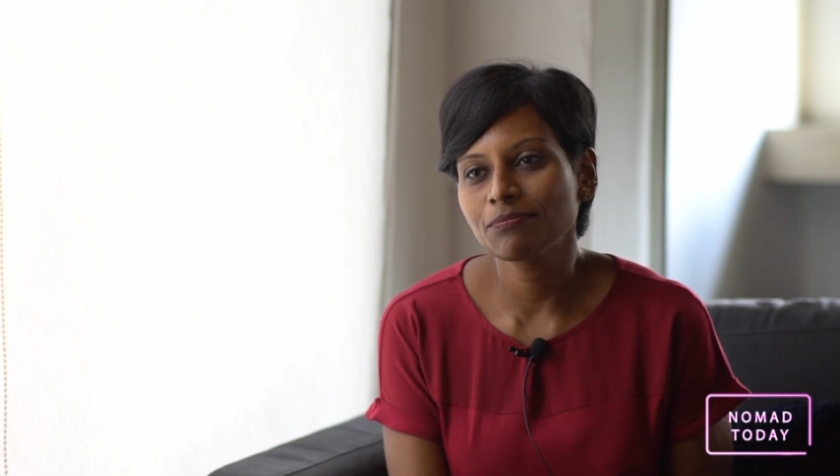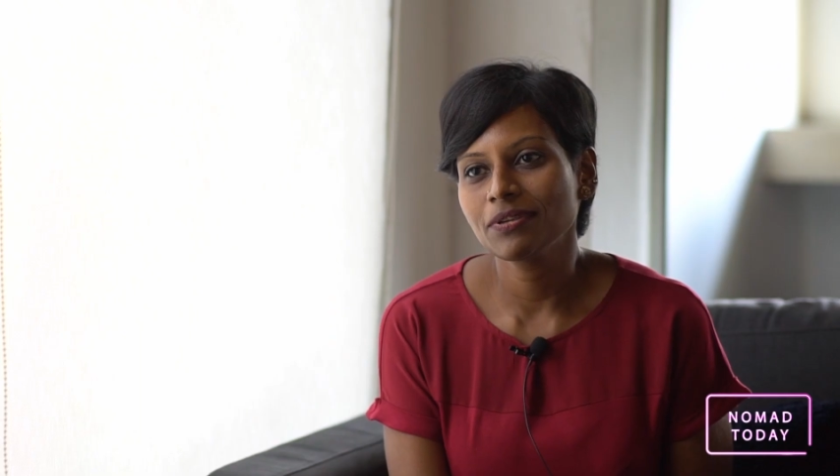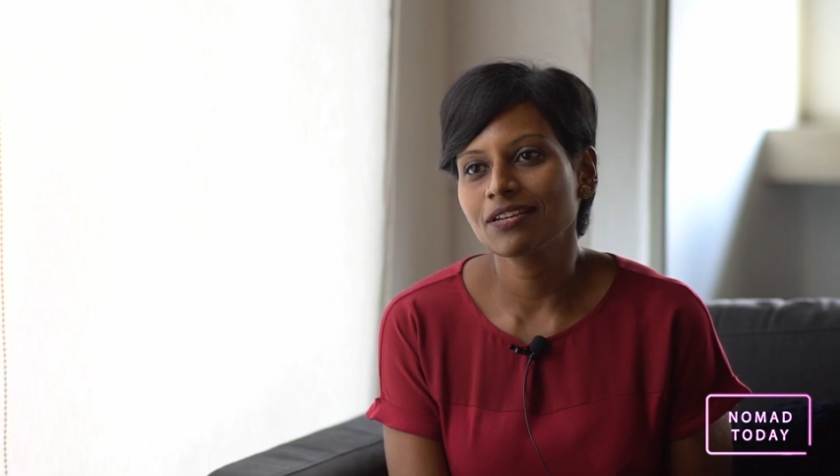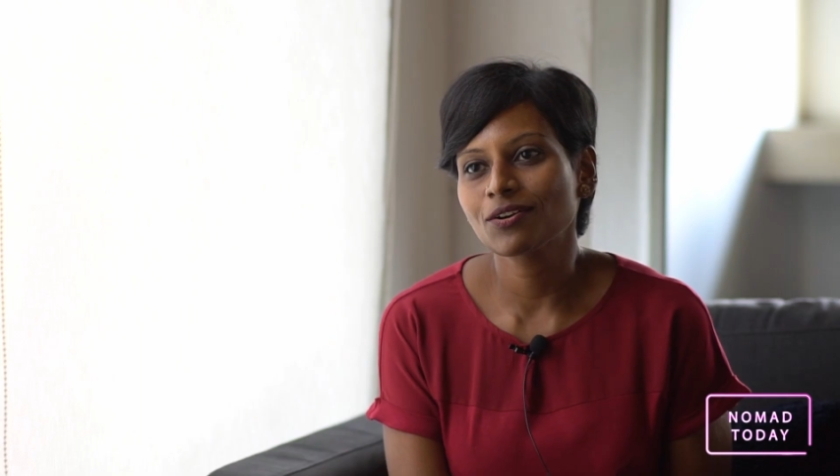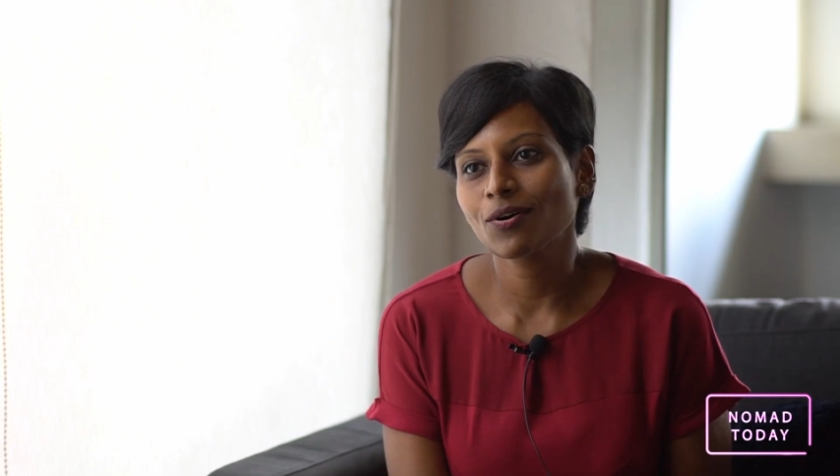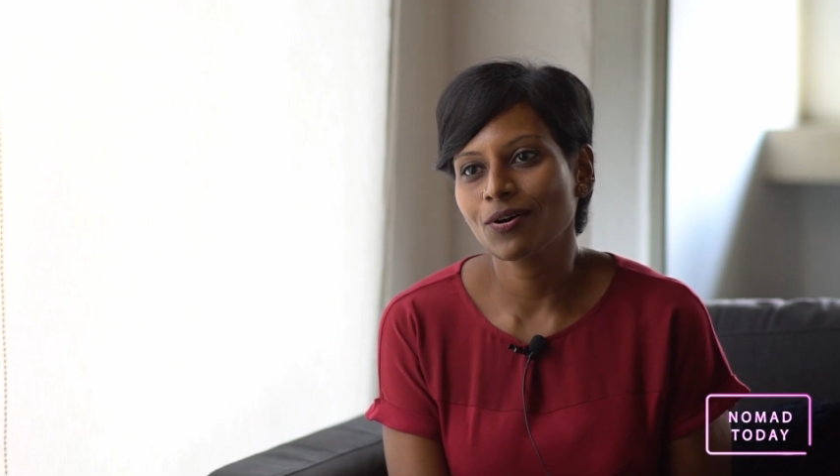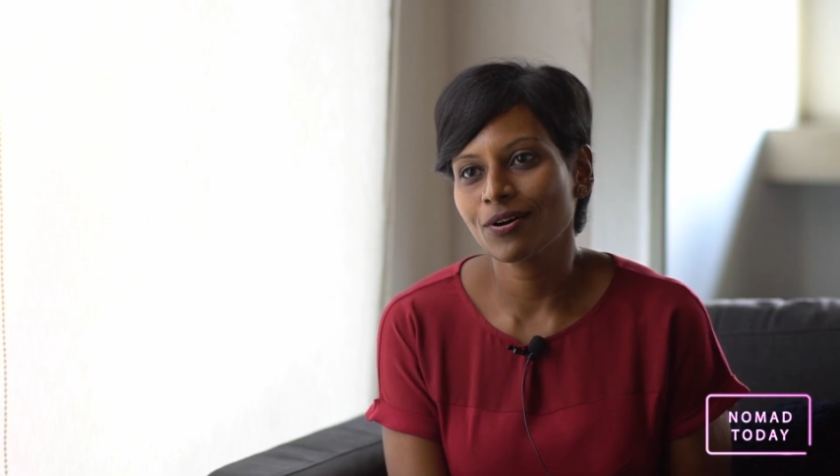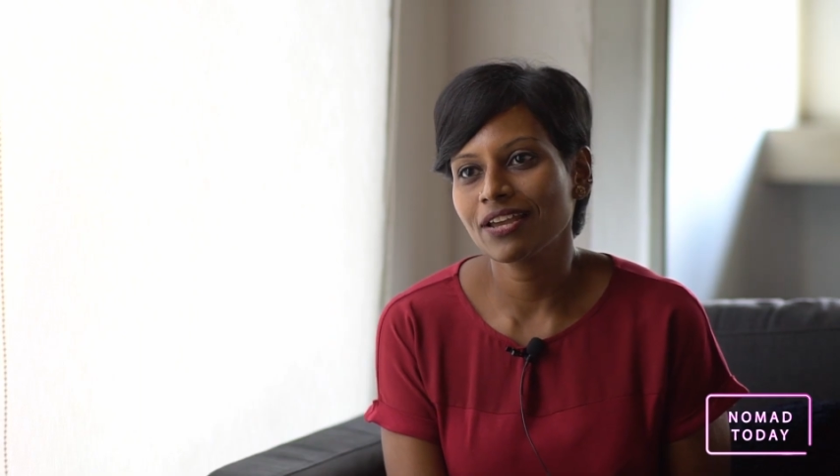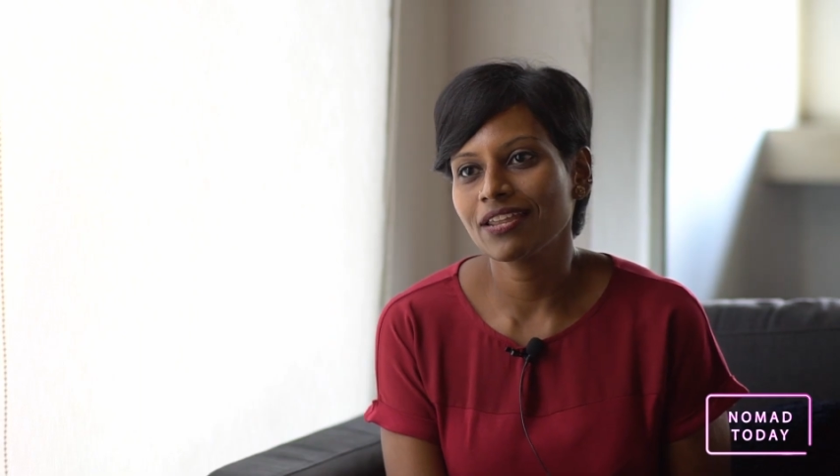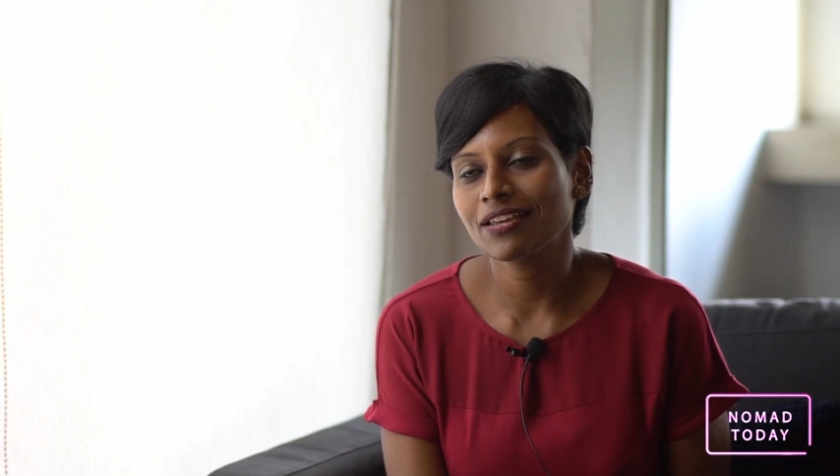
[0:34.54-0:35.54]
been the core
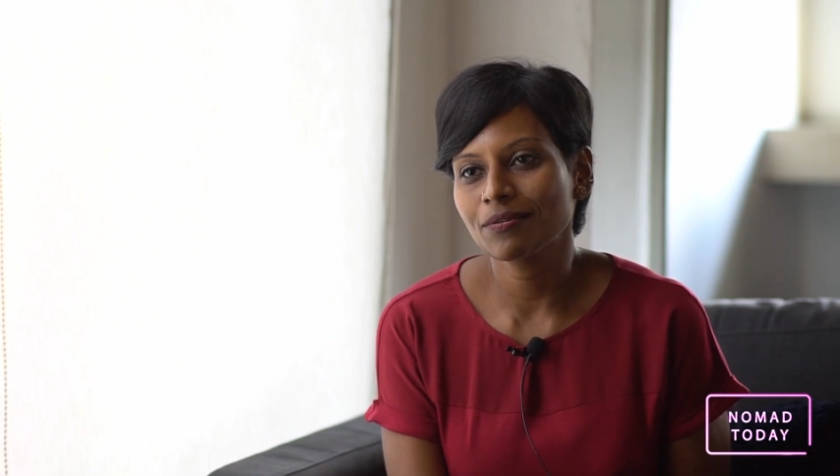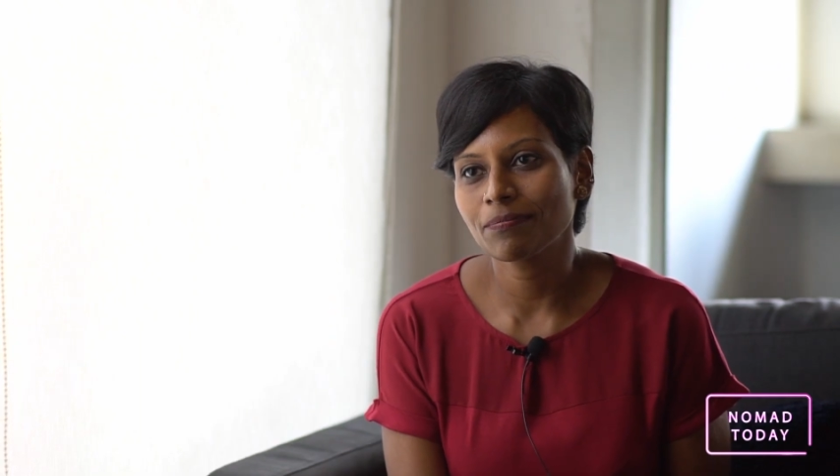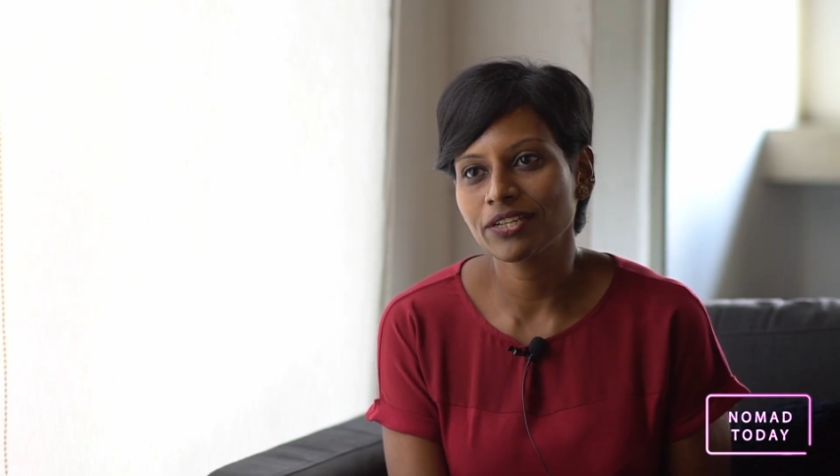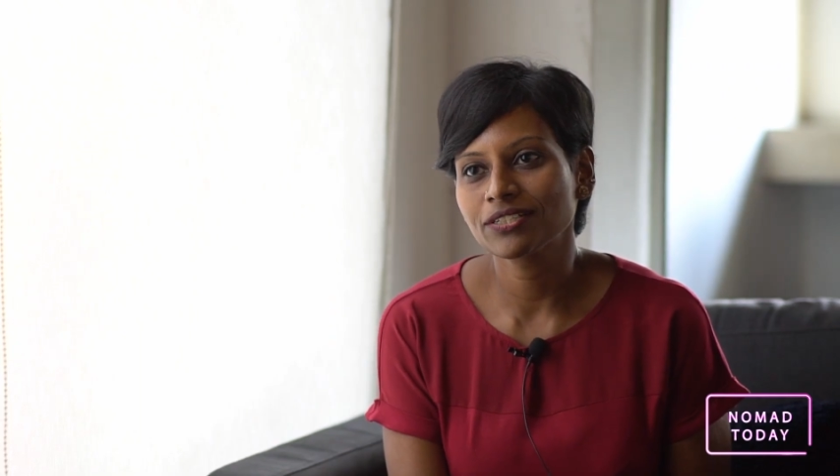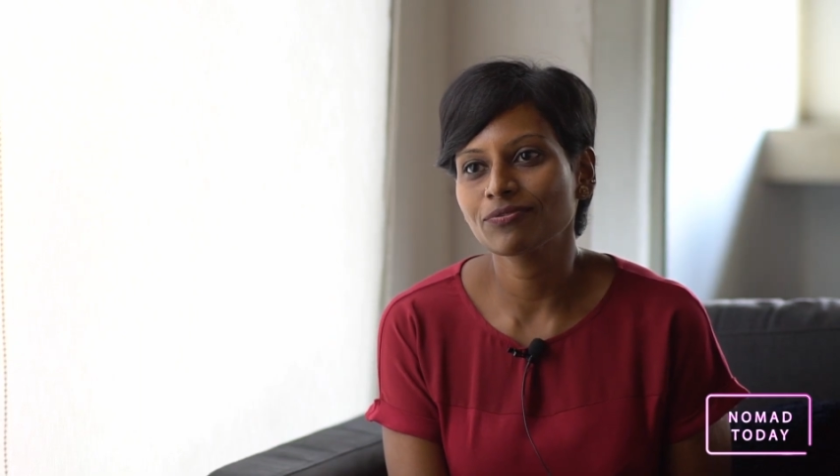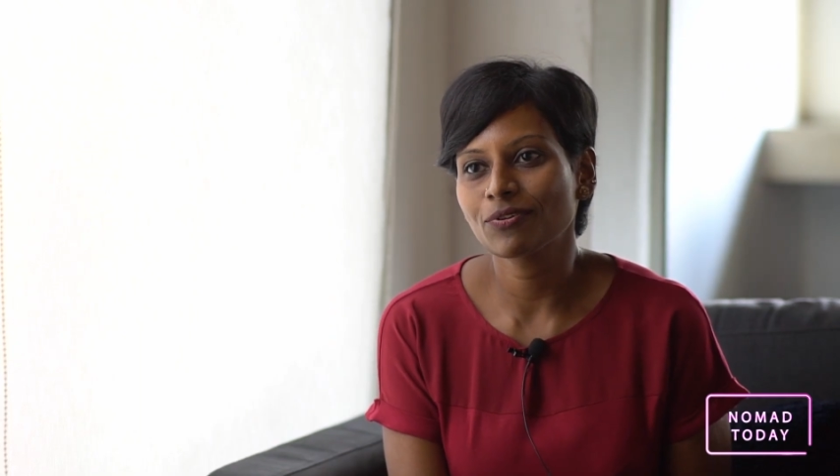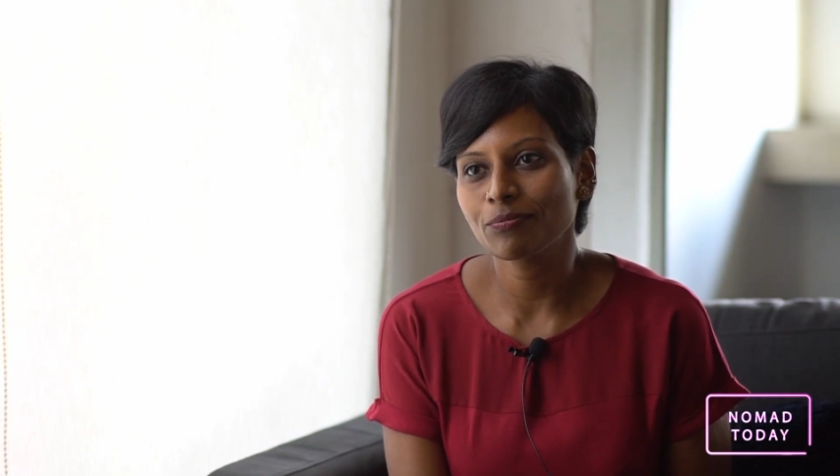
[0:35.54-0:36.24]
and a passion for